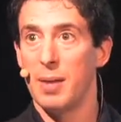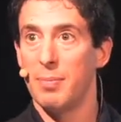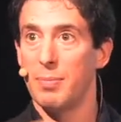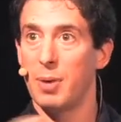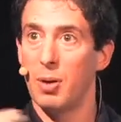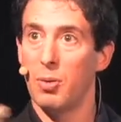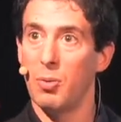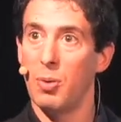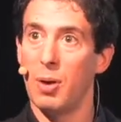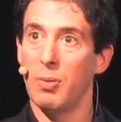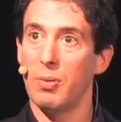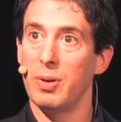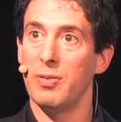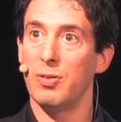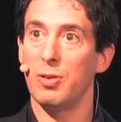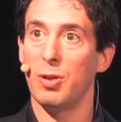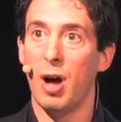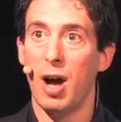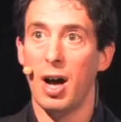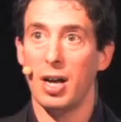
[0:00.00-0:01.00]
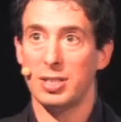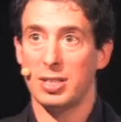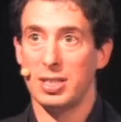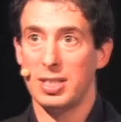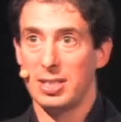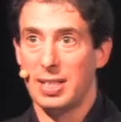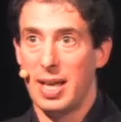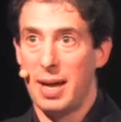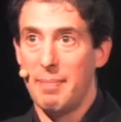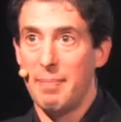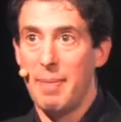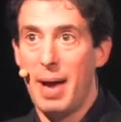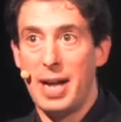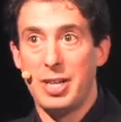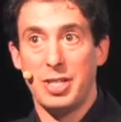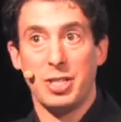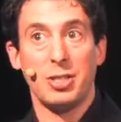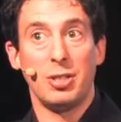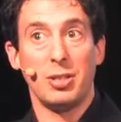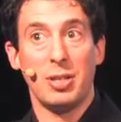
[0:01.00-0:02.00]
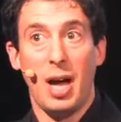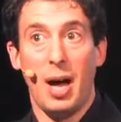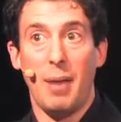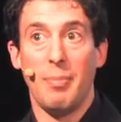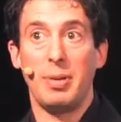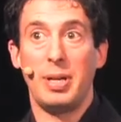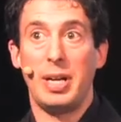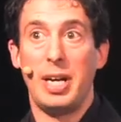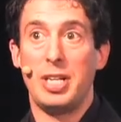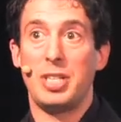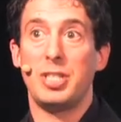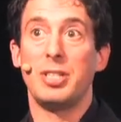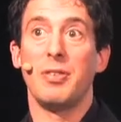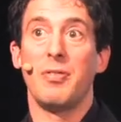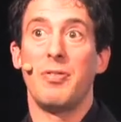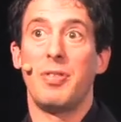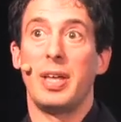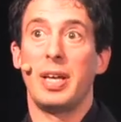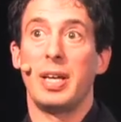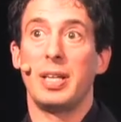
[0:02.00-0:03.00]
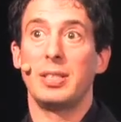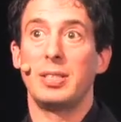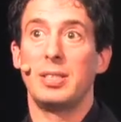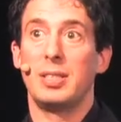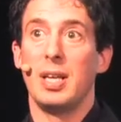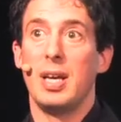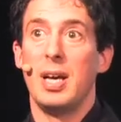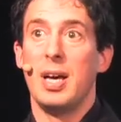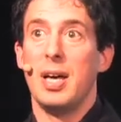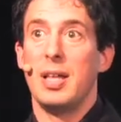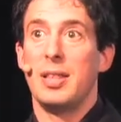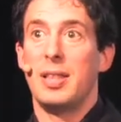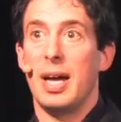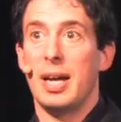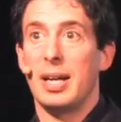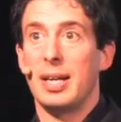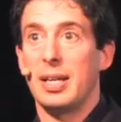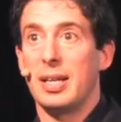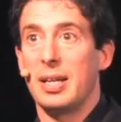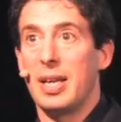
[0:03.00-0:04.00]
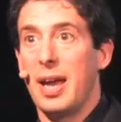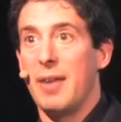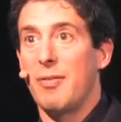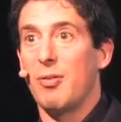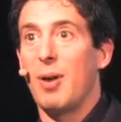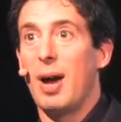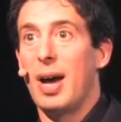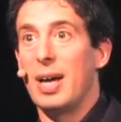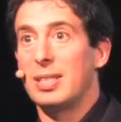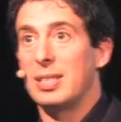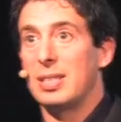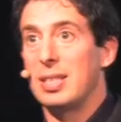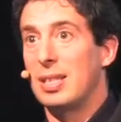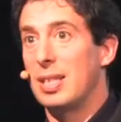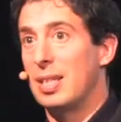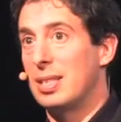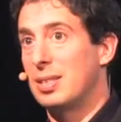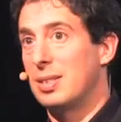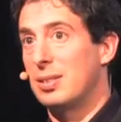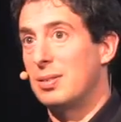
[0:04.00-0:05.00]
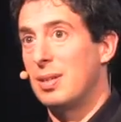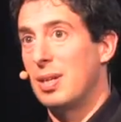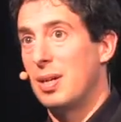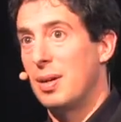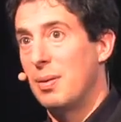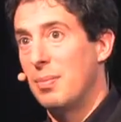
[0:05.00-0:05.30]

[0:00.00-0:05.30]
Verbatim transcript: But what we've lost is that magical combination of things that gave rise to this